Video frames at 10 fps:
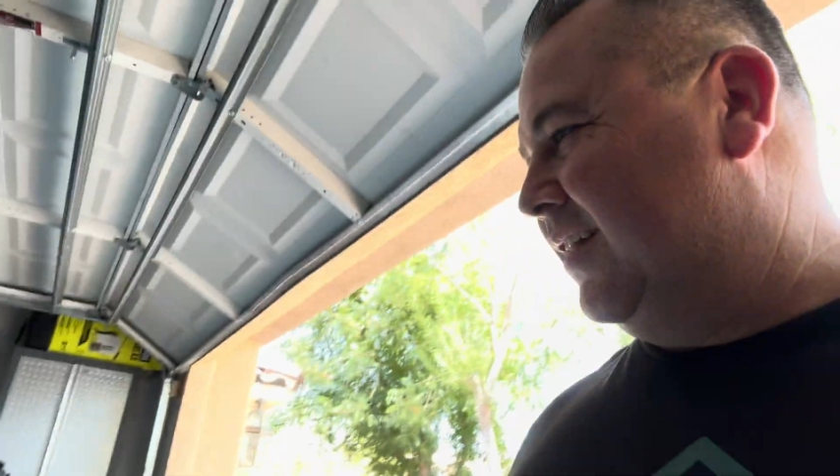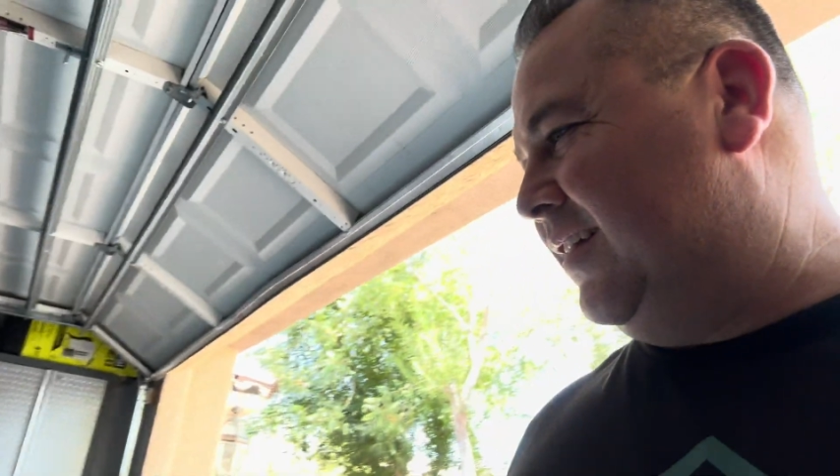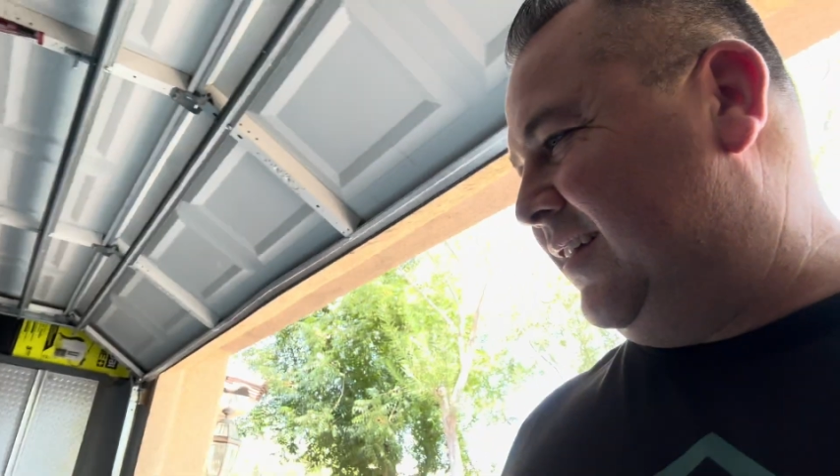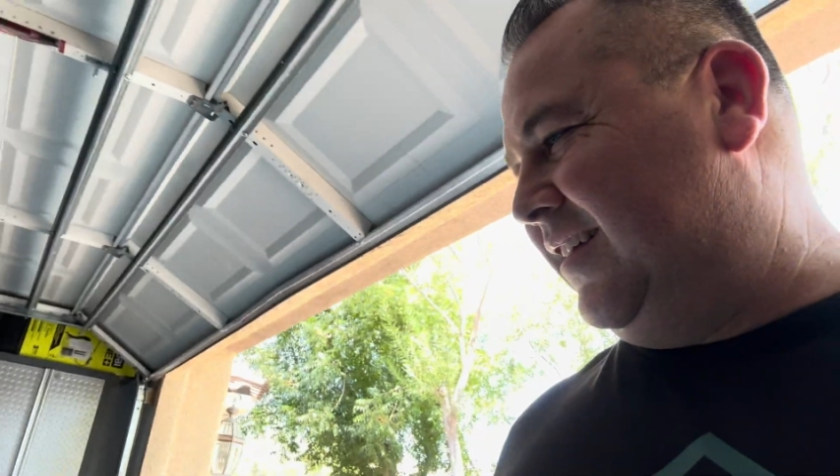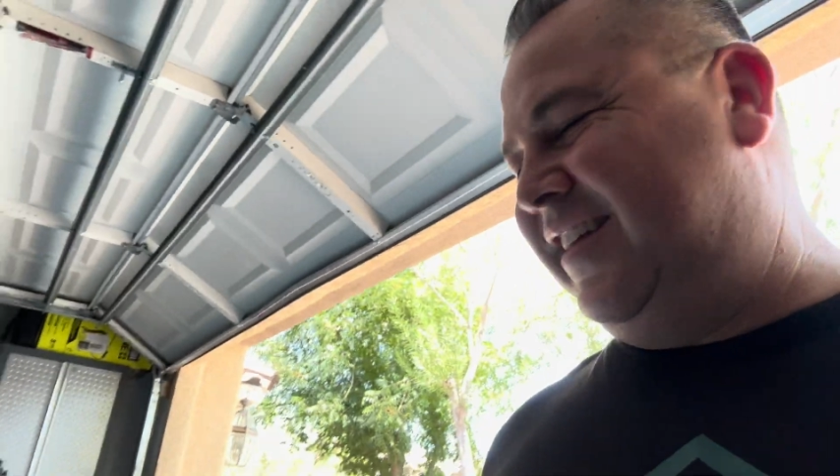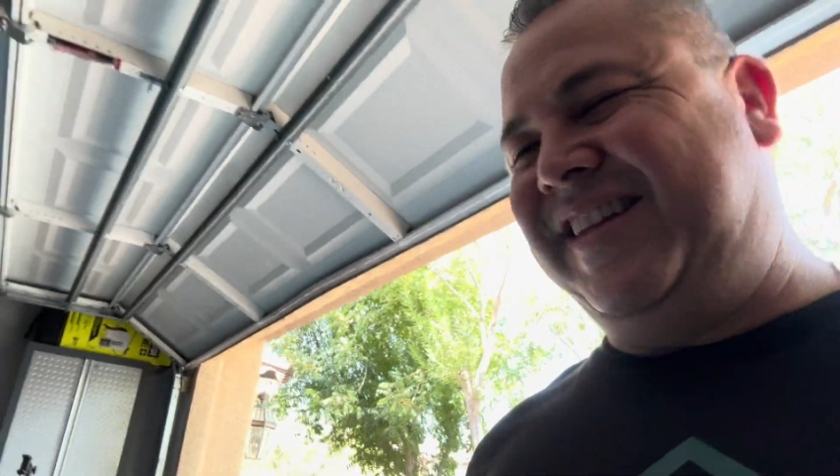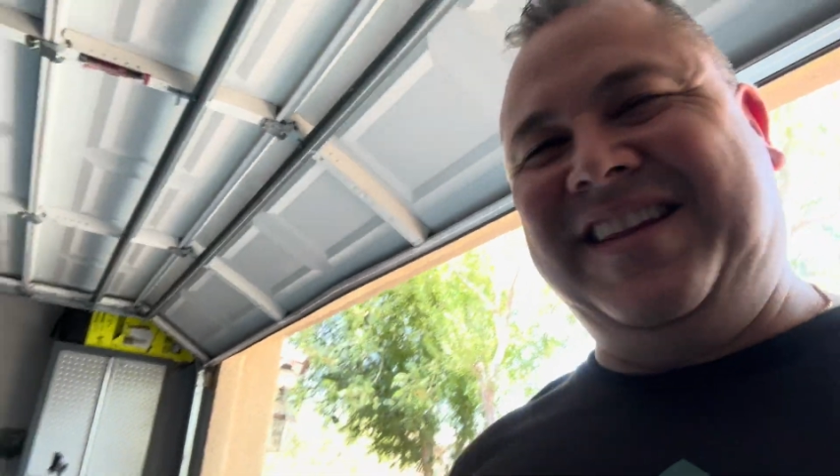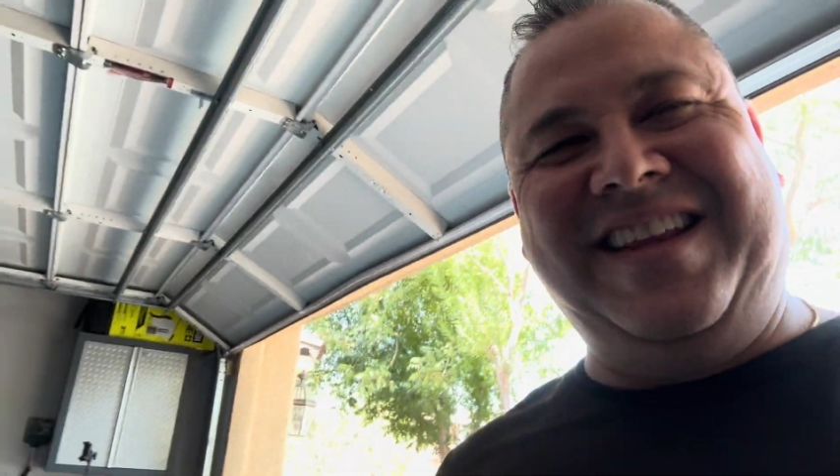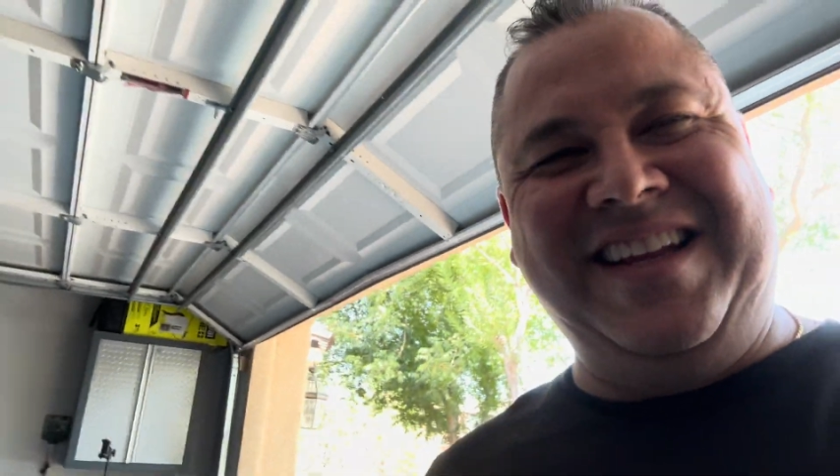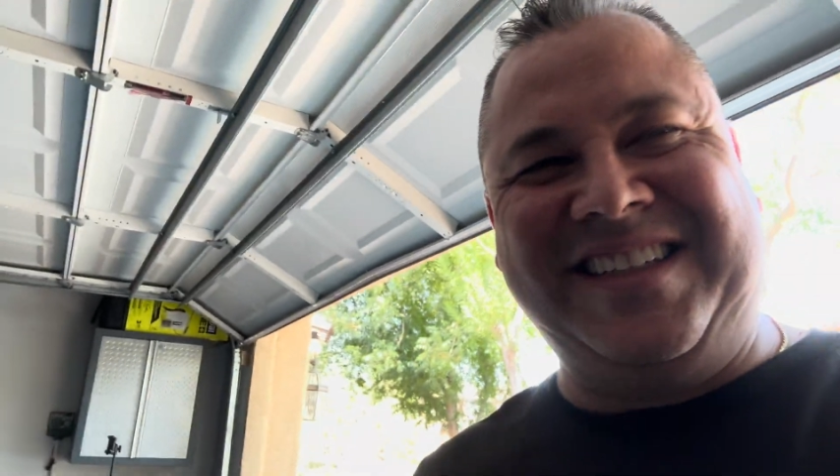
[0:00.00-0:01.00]

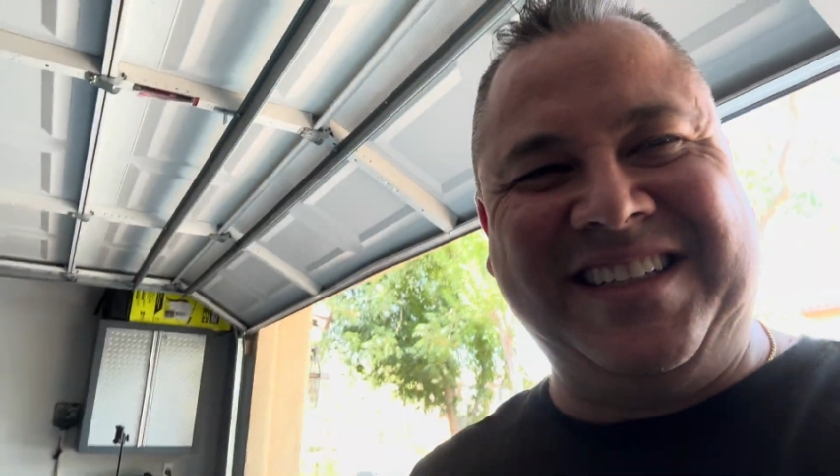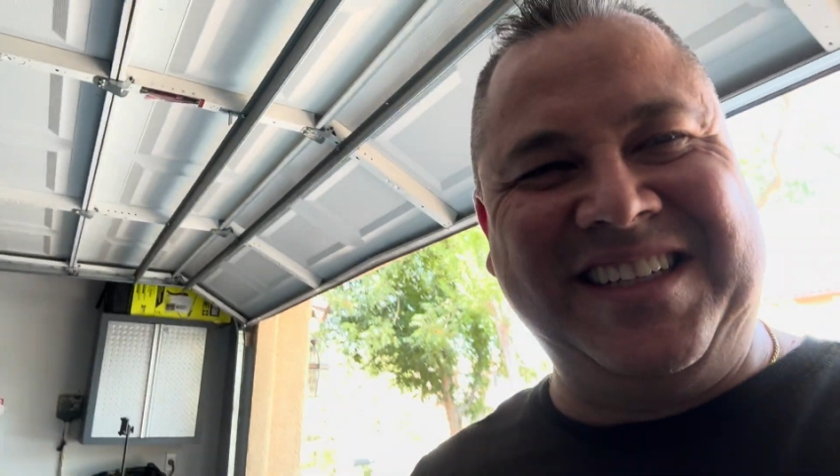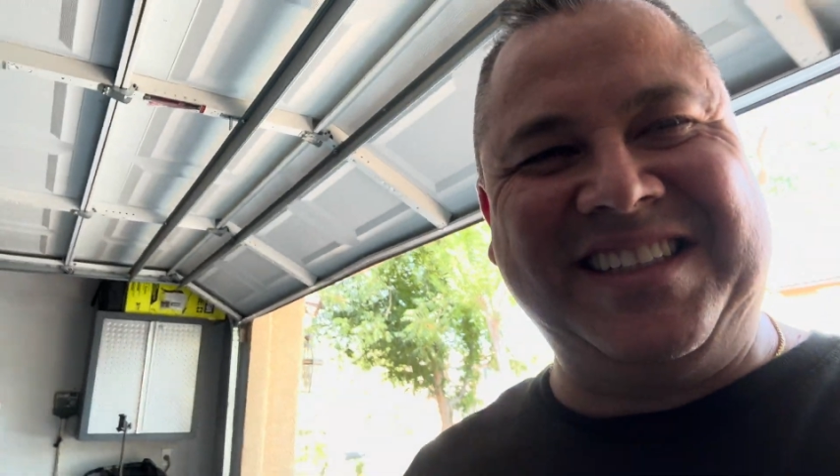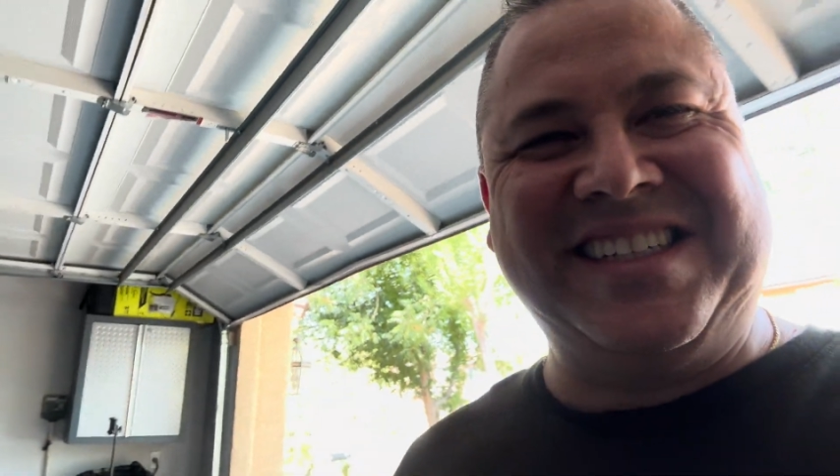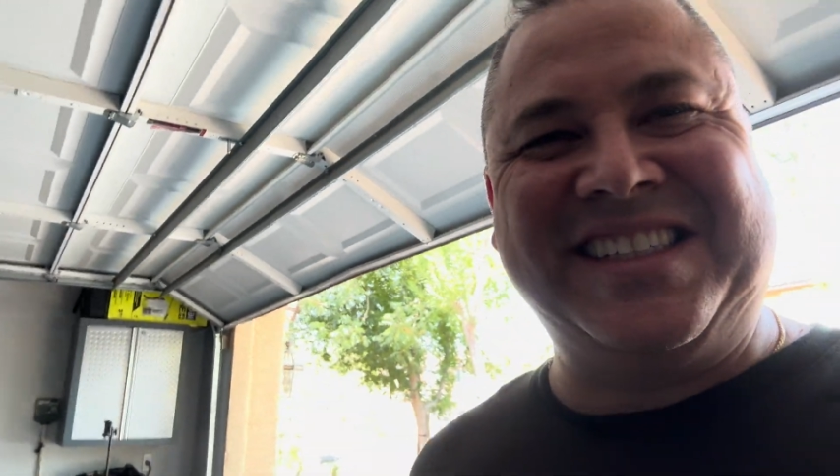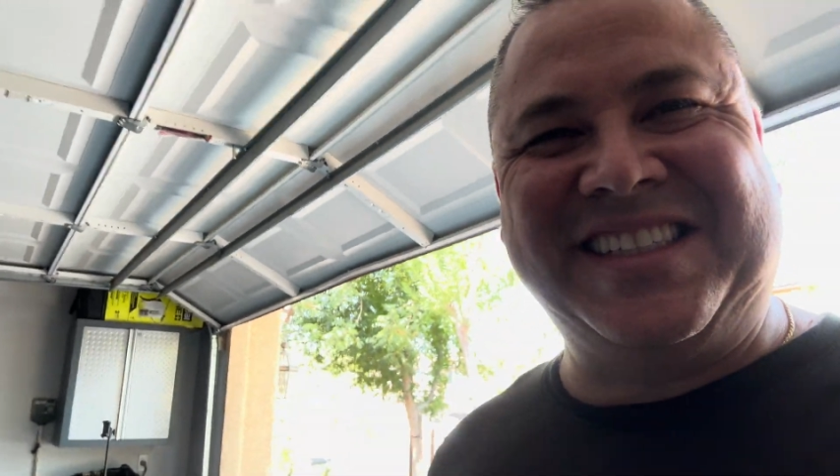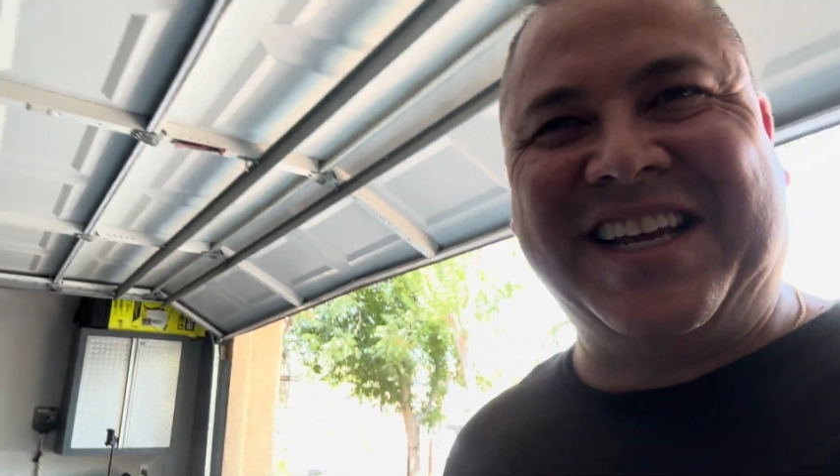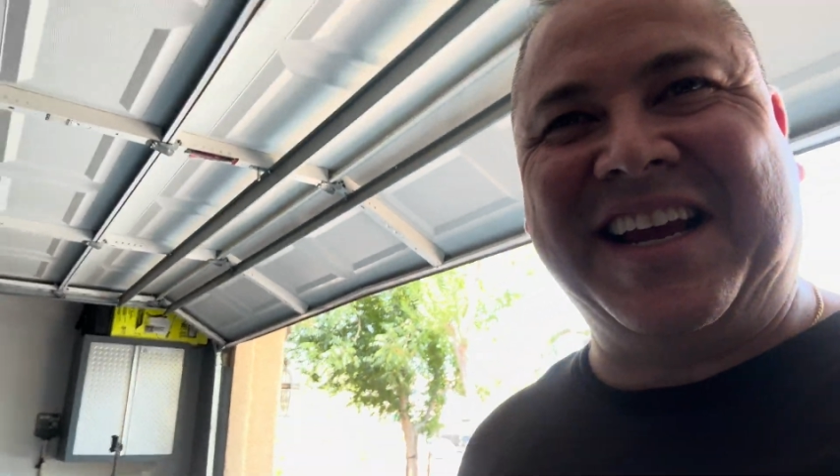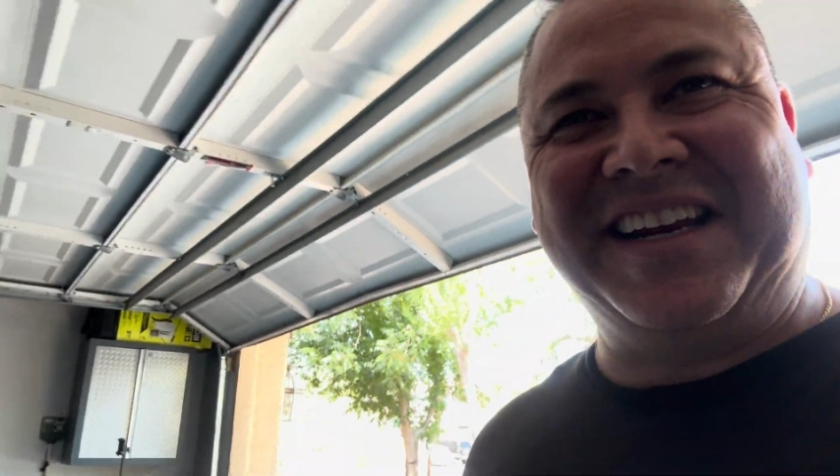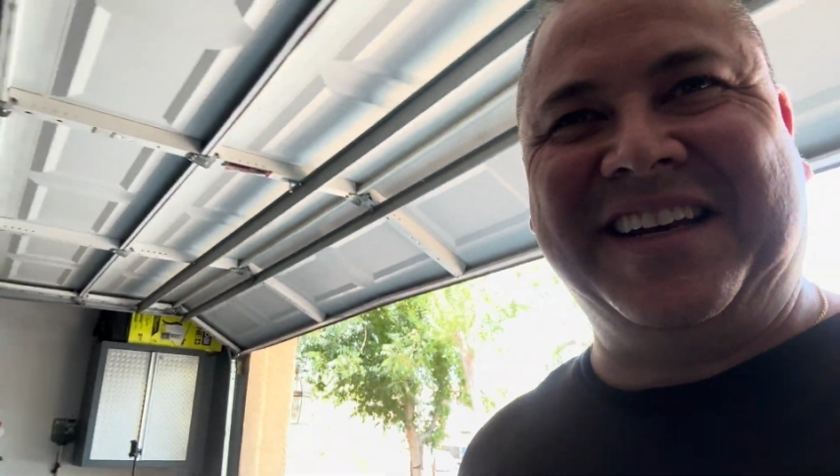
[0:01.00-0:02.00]
It's just
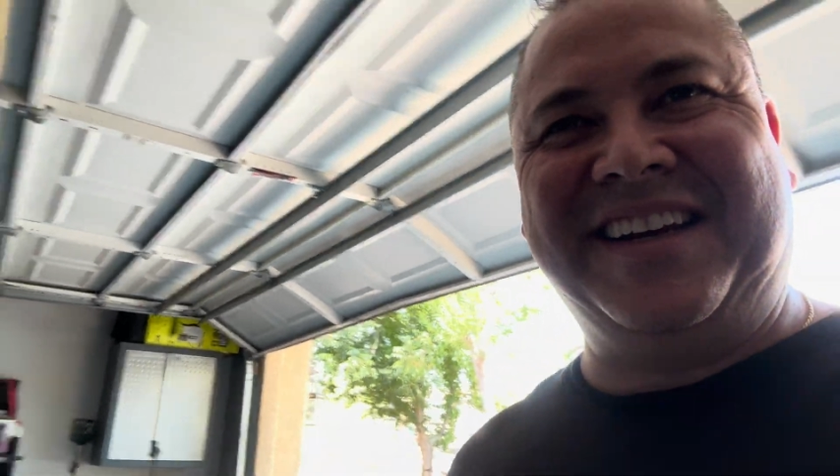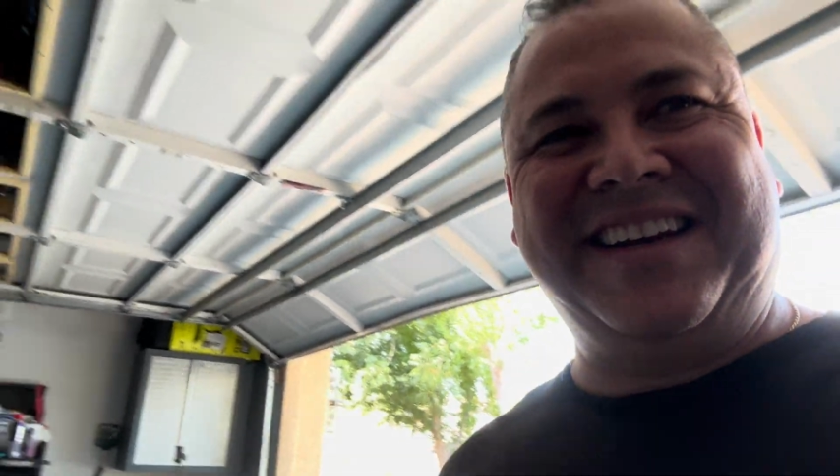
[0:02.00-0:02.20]
insane.